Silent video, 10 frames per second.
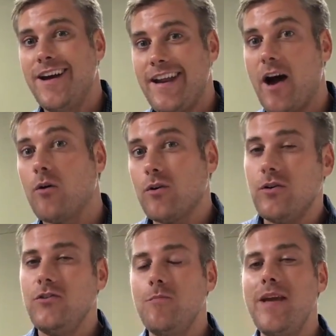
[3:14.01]
Now,
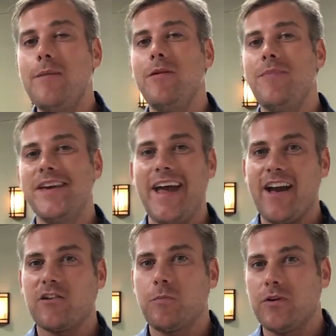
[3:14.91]
could you maybe be an
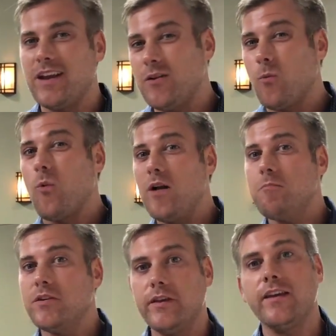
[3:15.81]
expert in one
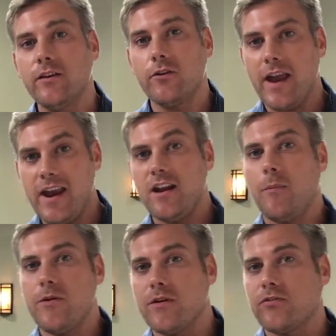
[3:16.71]
particular
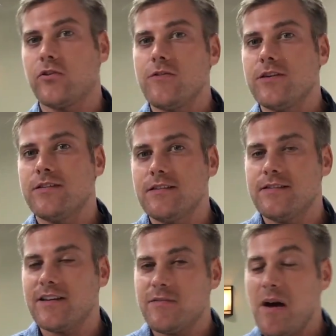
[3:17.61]
AWS service in
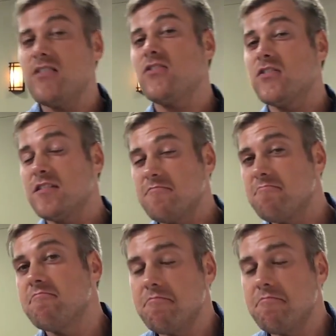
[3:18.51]
six months?